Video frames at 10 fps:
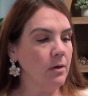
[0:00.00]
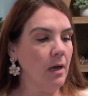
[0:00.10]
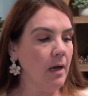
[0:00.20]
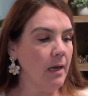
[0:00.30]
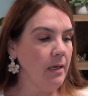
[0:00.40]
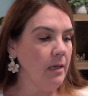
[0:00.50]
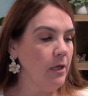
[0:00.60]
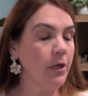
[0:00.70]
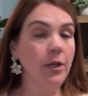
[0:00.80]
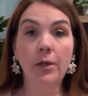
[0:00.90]
not
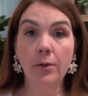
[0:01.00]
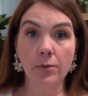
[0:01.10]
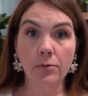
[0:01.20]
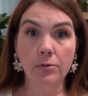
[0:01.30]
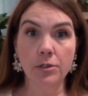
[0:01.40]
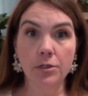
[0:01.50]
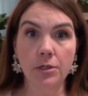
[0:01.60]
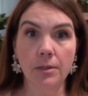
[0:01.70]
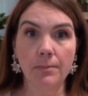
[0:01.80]
huge,